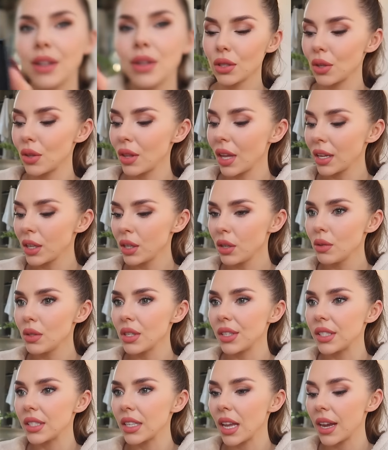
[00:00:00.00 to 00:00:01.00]
So thank you,
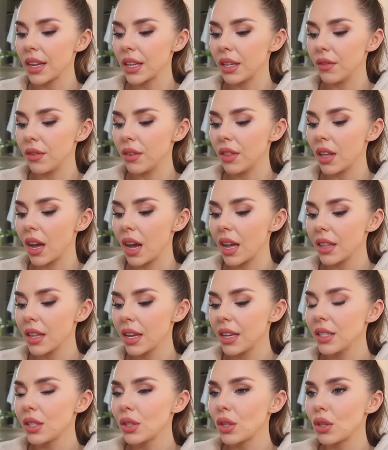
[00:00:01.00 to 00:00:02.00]
Tasaki, for that.
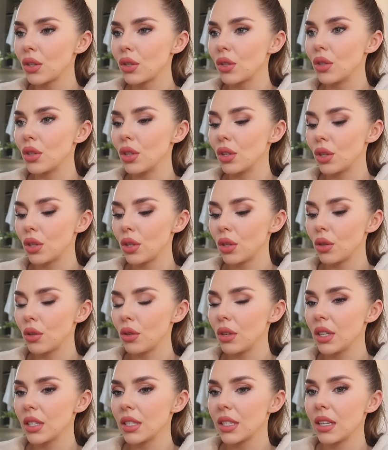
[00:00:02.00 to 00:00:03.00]
That is the
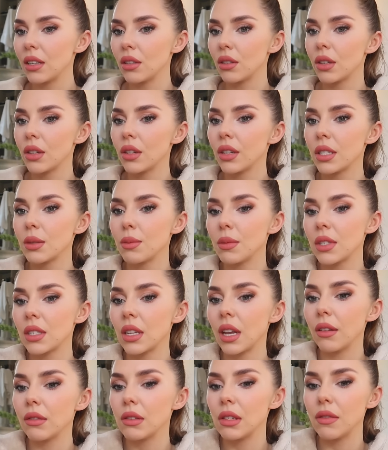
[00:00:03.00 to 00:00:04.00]
cutest little Christmas
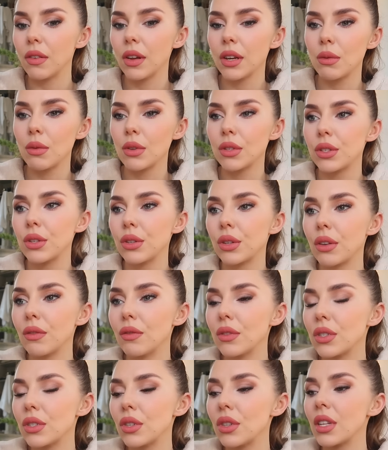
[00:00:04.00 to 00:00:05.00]
gift if anyone's looking
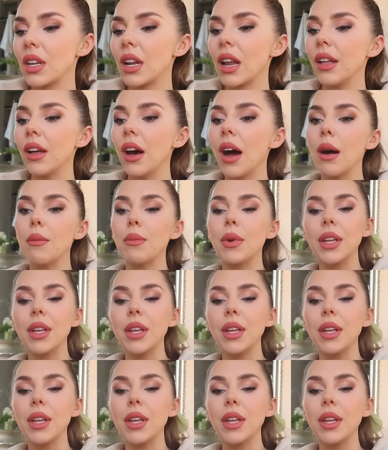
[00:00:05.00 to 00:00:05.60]
for something like that.